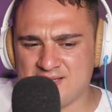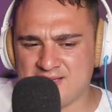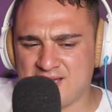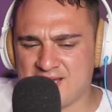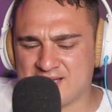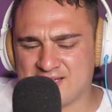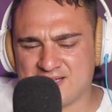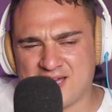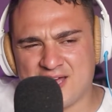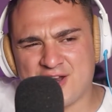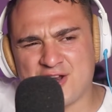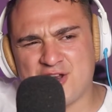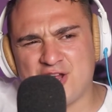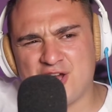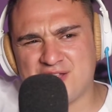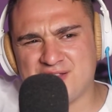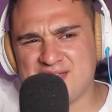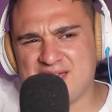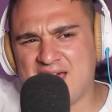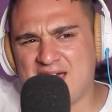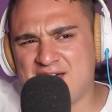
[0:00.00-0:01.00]
like, I don't
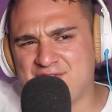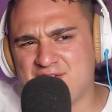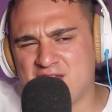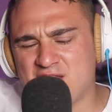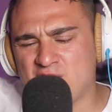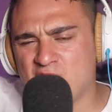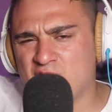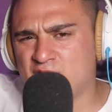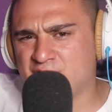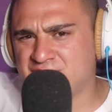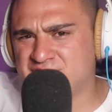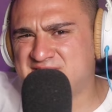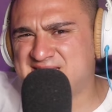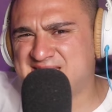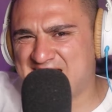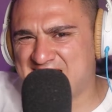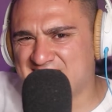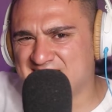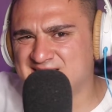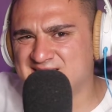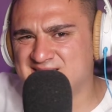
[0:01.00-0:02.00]
know, they have a lot of
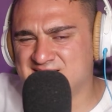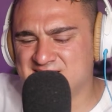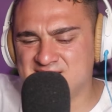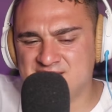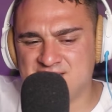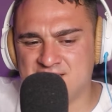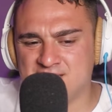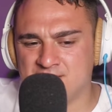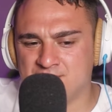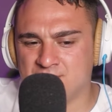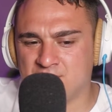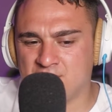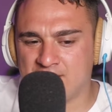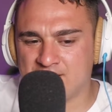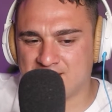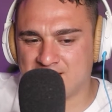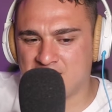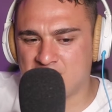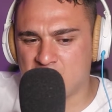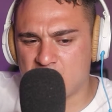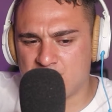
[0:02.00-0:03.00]
talent in them,
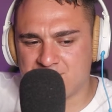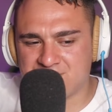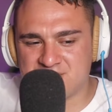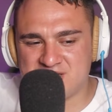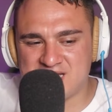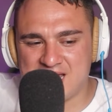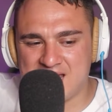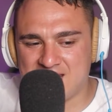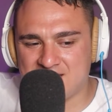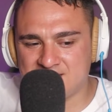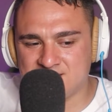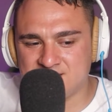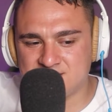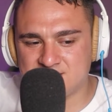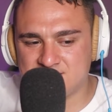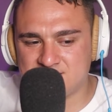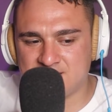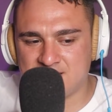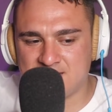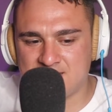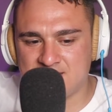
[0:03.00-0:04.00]
like a lot of talent.
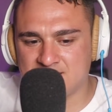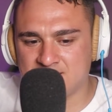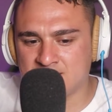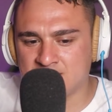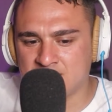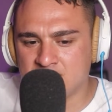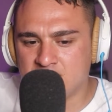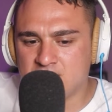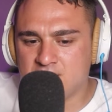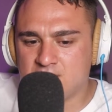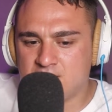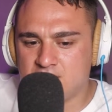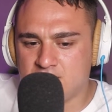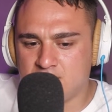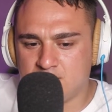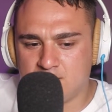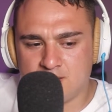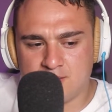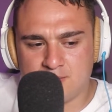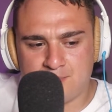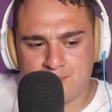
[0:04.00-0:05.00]
They
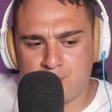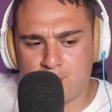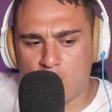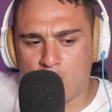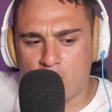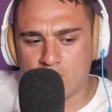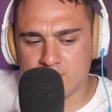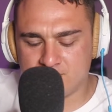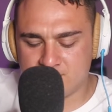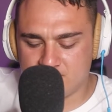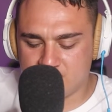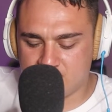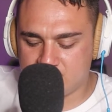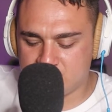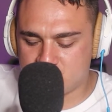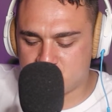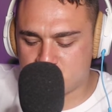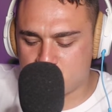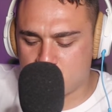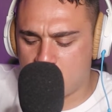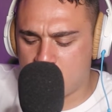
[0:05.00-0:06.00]
put
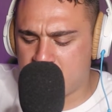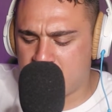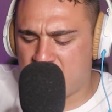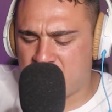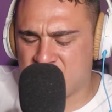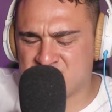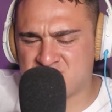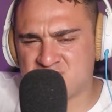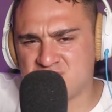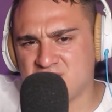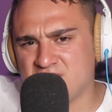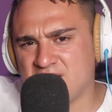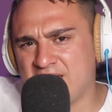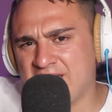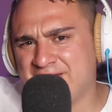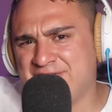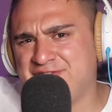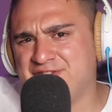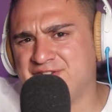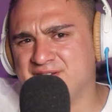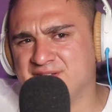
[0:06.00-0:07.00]
so much
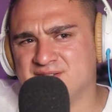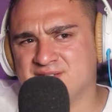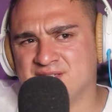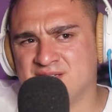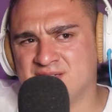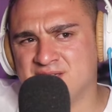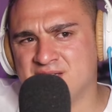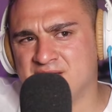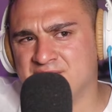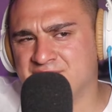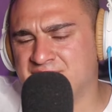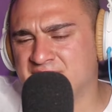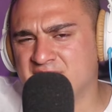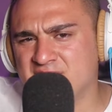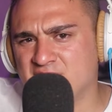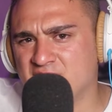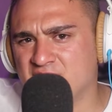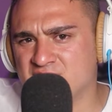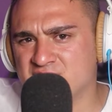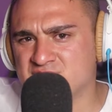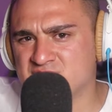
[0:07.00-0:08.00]
effort in their
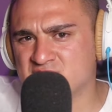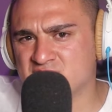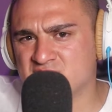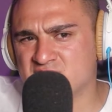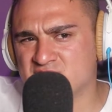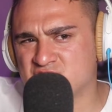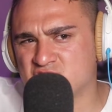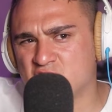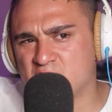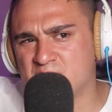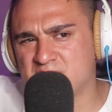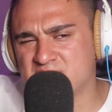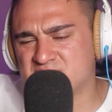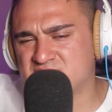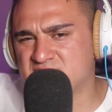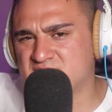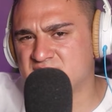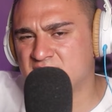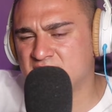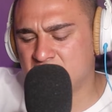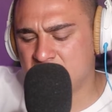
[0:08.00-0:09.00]
videos, you know, so
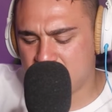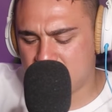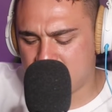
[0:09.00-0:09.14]
much